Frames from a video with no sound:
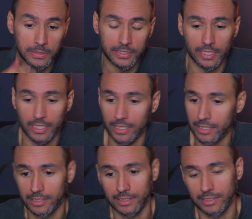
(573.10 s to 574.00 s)
This was
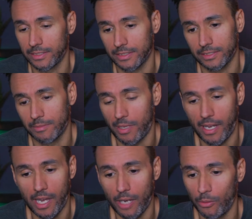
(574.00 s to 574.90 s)
a
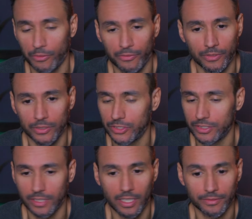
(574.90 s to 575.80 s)

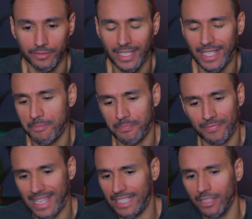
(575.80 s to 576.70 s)
powerful stuff.
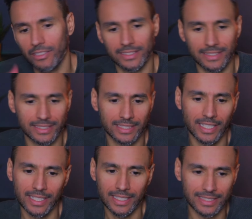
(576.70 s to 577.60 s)
Hey, and look at
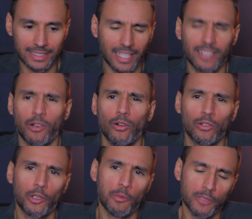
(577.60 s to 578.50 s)
this. It's
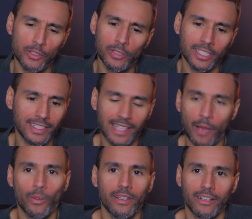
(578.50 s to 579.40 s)
like a whole
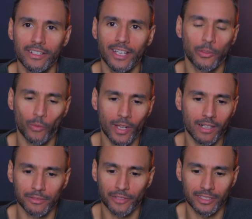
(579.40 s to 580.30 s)
community that we are not
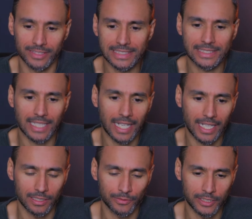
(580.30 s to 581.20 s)
aware of on this
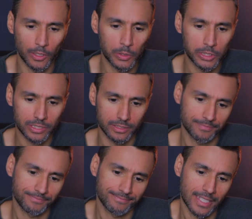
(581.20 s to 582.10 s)
side of the
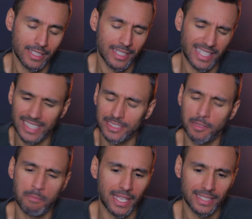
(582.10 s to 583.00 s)
ocean.
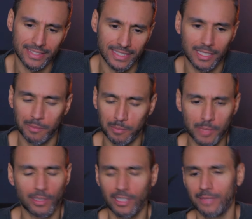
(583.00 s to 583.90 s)
And that's amazing
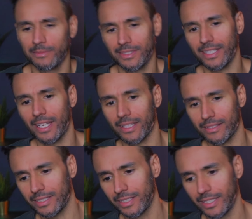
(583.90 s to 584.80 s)
that the people come
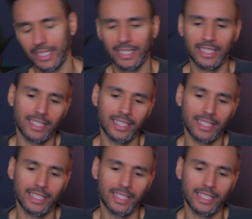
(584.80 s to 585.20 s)
together